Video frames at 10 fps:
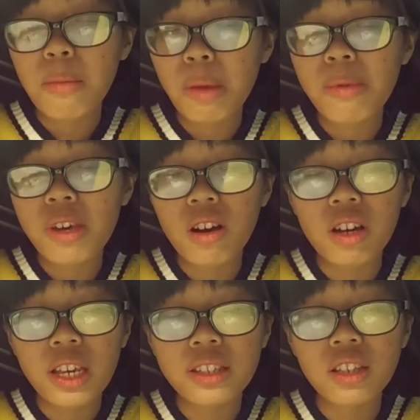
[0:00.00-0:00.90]

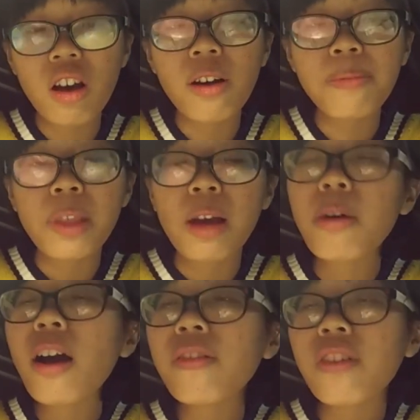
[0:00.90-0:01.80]
Namibia is a
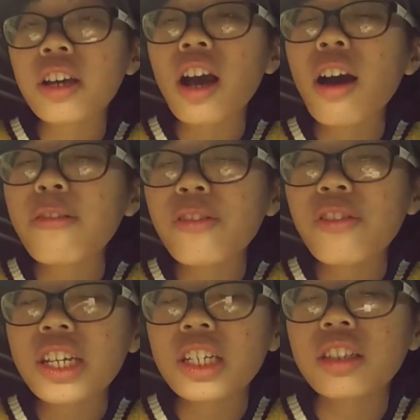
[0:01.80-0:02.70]
perfect
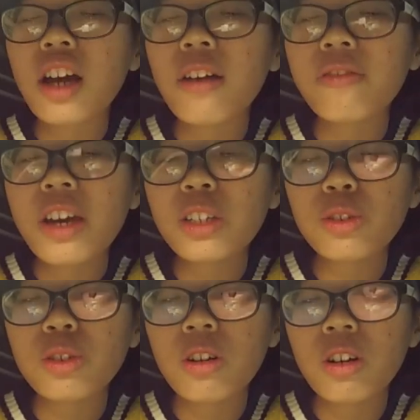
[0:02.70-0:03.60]
African
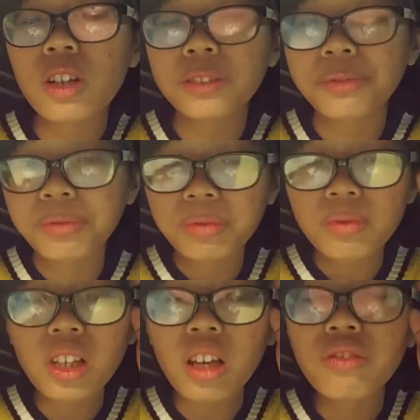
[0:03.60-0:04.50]
adventure
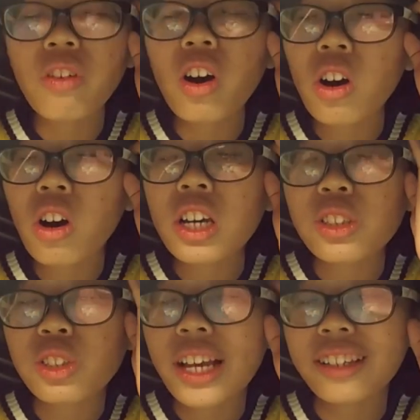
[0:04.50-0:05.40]

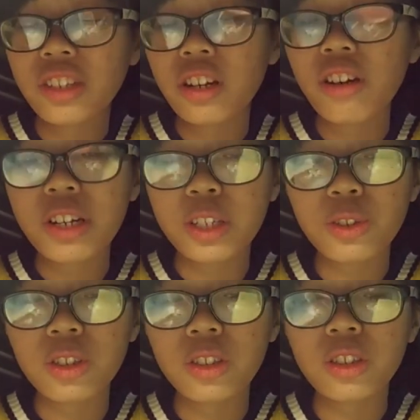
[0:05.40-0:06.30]
for young
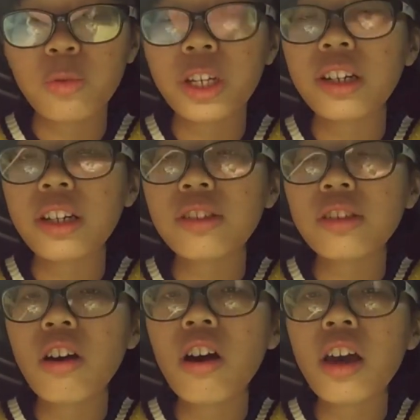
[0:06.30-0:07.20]
generation with
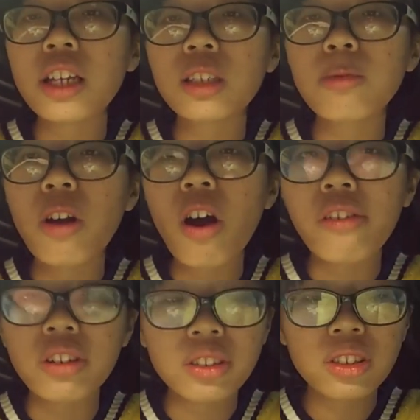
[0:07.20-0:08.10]
little
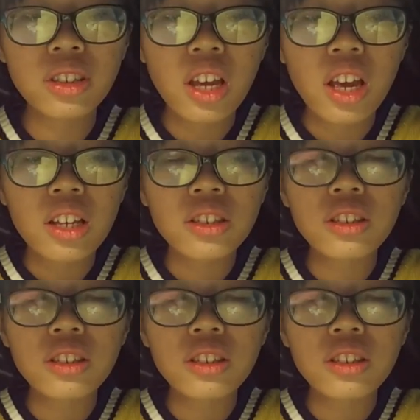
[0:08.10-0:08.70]
explorers.